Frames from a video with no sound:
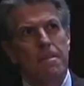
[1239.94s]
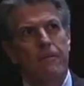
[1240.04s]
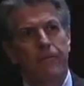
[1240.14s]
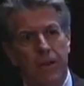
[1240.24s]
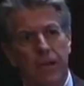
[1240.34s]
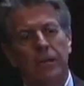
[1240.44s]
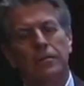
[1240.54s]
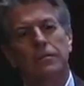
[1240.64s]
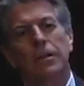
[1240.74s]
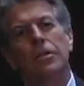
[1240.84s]
affair
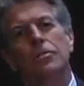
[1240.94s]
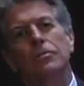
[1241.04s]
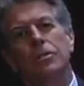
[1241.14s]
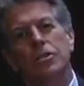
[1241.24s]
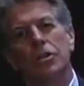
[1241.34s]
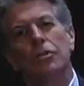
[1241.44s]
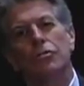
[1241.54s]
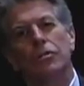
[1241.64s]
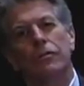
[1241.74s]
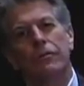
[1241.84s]
led to a
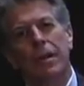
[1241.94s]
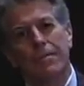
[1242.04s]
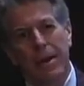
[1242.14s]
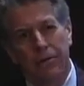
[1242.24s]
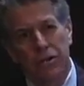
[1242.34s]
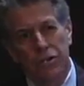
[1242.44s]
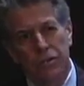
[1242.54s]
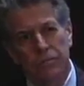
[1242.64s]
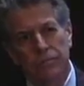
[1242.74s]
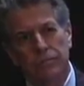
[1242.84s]
dissolution of their
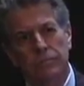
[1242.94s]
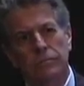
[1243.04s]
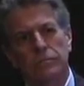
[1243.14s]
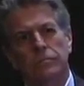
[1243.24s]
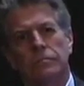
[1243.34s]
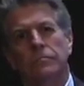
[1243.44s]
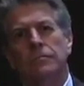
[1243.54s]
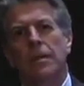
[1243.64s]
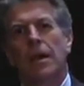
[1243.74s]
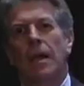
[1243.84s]
marriage
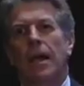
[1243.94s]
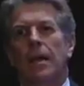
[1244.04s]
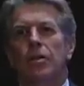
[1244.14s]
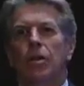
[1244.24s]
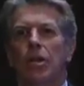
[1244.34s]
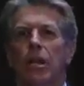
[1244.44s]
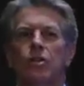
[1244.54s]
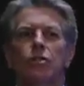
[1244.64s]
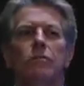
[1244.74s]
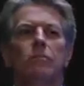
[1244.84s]
and a
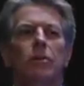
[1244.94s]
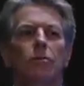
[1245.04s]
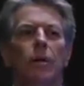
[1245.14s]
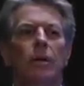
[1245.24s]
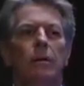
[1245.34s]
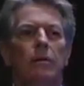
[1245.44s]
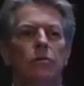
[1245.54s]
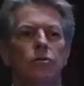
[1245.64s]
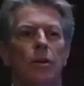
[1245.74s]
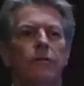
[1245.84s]
connection between
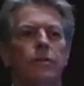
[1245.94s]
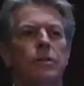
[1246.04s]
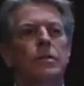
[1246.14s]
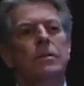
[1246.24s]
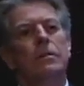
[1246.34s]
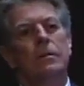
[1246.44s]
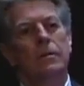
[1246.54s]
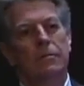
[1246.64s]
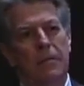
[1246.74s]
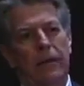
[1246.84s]
Jennifer's
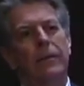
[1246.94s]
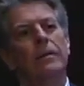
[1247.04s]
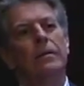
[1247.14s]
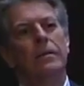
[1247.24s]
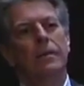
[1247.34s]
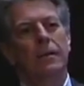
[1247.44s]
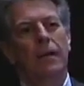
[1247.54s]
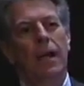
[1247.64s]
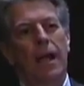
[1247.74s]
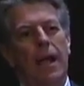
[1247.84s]
mother
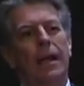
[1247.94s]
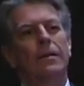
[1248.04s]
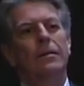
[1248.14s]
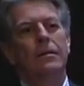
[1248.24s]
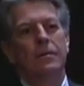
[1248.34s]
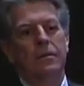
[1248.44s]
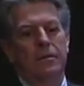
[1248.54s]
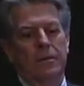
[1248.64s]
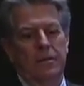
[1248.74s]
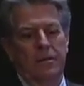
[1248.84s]
and
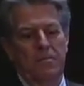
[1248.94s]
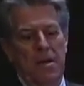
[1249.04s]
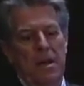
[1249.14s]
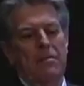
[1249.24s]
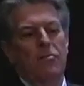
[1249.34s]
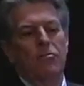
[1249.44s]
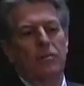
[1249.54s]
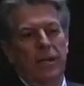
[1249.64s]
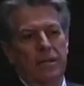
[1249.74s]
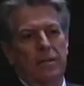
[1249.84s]
the man
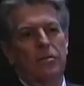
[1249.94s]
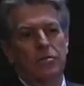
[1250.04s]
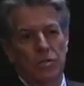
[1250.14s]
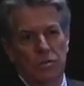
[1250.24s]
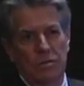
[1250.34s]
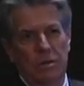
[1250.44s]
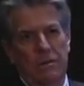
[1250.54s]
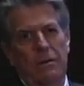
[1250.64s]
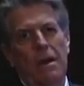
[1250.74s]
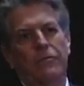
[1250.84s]
who soon
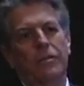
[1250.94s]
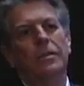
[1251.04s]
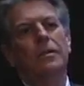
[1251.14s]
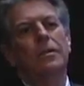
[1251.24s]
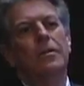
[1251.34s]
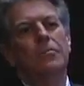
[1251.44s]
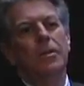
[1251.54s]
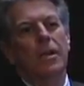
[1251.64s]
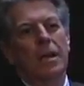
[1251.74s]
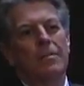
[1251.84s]
thereafter
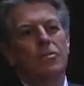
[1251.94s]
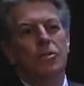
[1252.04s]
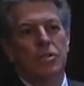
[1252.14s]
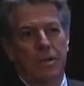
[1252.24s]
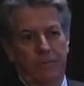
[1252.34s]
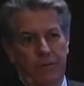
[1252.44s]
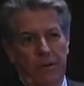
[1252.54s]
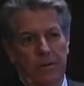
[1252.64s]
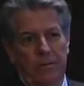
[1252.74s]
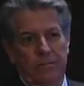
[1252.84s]
became her stepfather.